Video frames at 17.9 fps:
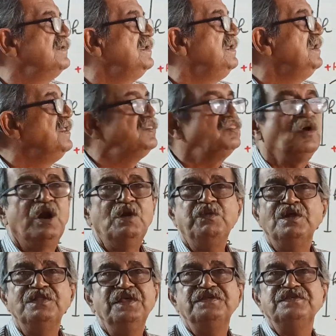It is not
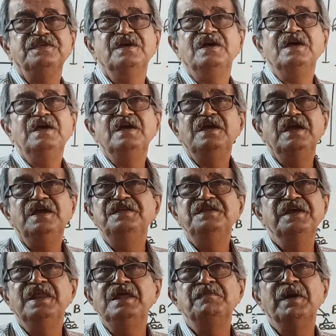for this engineering